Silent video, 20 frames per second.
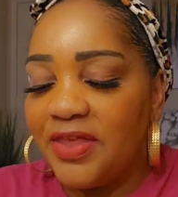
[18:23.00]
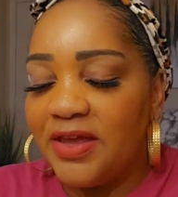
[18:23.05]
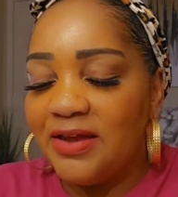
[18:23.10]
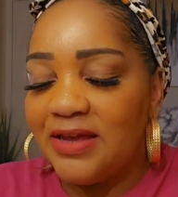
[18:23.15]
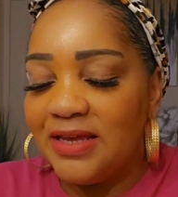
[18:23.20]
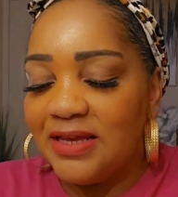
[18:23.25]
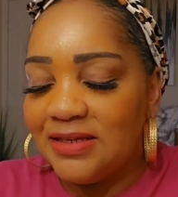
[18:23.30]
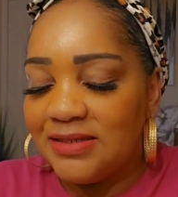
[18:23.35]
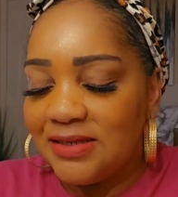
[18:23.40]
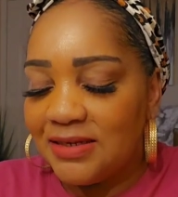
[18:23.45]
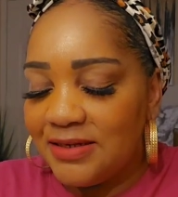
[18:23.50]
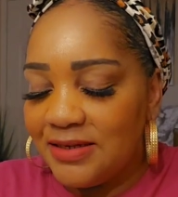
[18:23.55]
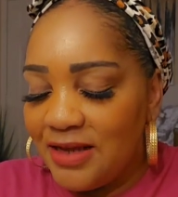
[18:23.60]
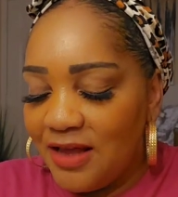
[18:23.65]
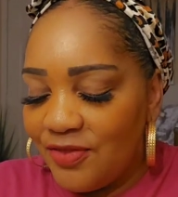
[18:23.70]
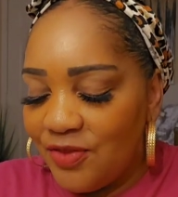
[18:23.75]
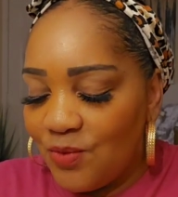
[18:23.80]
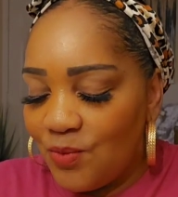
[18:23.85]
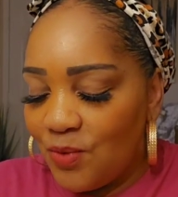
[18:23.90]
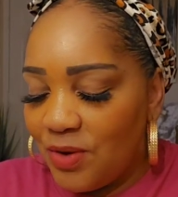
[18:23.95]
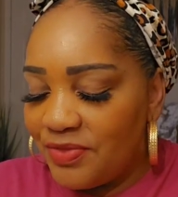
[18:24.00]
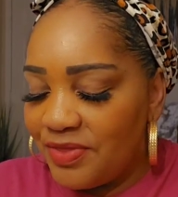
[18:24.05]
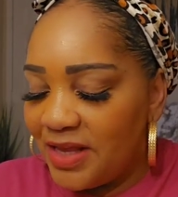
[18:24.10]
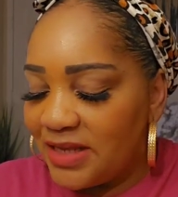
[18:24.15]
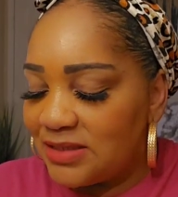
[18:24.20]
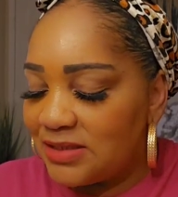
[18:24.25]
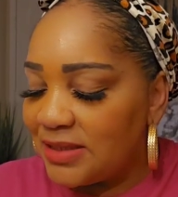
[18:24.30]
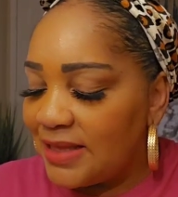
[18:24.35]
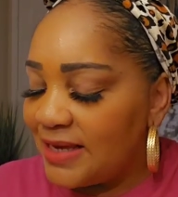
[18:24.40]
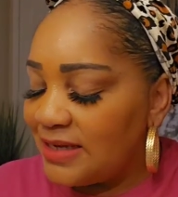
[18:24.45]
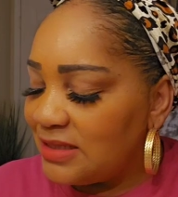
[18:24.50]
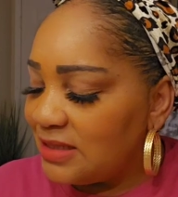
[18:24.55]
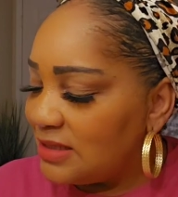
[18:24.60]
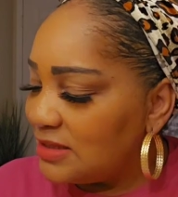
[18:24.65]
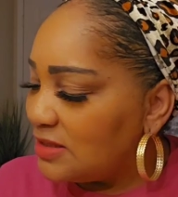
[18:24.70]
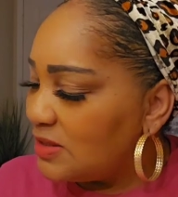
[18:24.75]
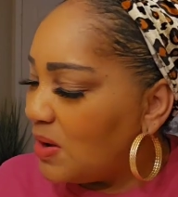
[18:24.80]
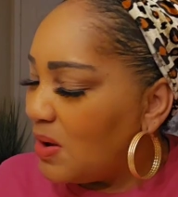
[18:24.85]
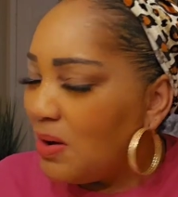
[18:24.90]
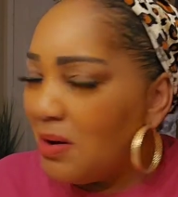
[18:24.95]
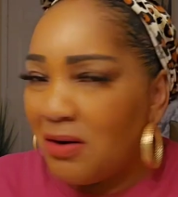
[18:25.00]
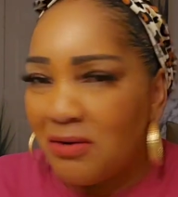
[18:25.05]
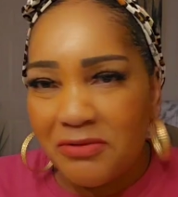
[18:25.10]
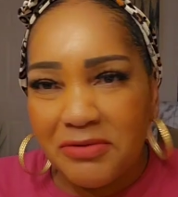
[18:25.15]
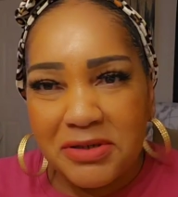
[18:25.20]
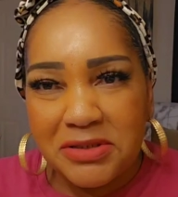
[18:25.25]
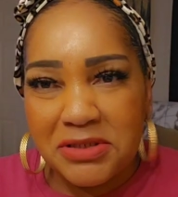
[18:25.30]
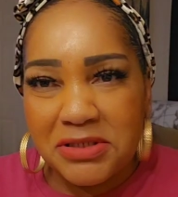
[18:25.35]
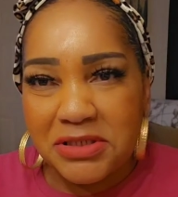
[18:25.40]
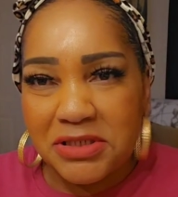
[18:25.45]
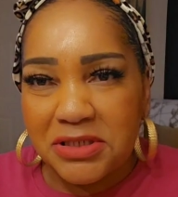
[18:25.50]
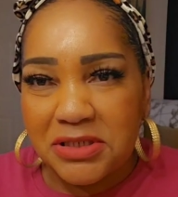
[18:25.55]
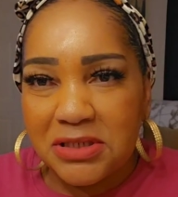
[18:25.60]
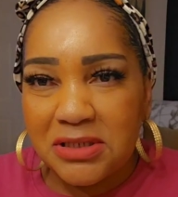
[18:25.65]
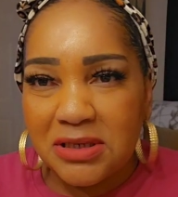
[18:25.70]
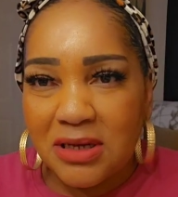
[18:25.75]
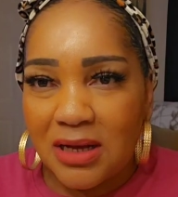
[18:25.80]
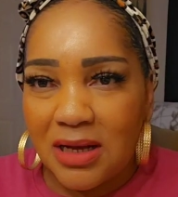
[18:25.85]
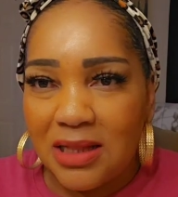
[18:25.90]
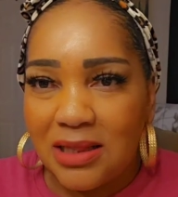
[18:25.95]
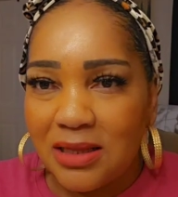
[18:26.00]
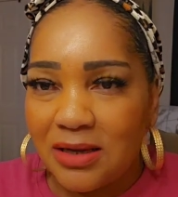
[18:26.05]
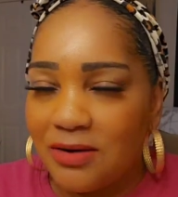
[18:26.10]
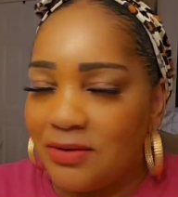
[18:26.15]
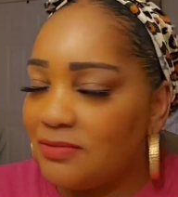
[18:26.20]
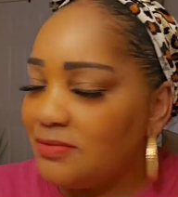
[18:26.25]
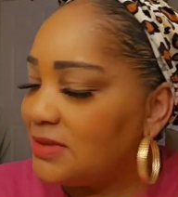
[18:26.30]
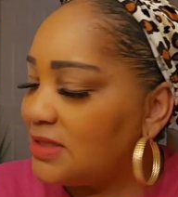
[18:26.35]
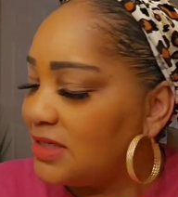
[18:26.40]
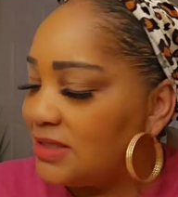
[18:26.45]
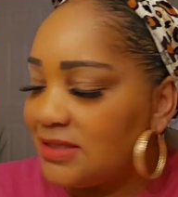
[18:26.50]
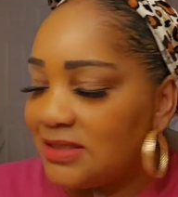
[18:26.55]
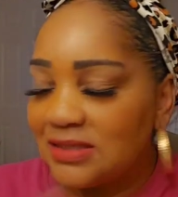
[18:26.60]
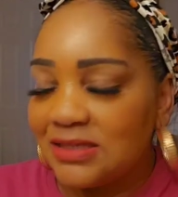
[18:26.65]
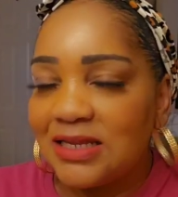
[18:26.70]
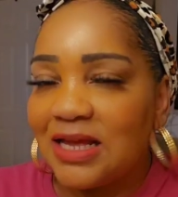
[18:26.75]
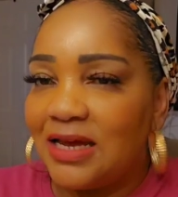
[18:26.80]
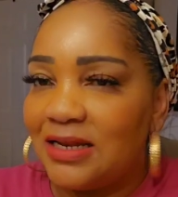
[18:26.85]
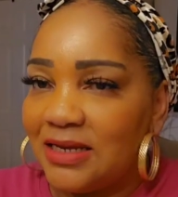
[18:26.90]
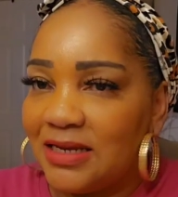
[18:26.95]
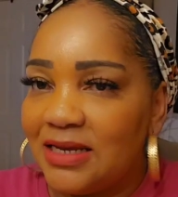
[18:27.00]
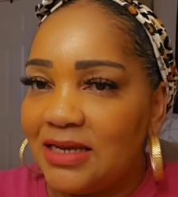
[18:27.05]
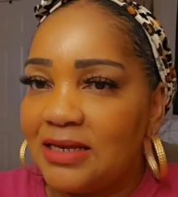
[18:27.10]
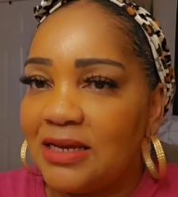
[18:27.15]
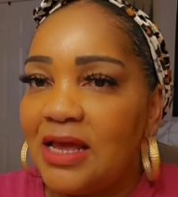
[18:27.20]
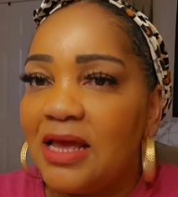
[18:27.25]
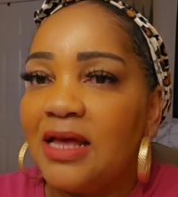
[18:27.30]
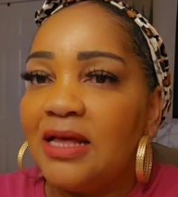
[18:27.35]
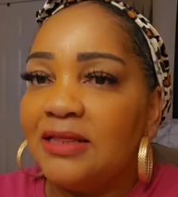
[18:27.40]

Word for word: There is another one that's like this orangey color. This is not it.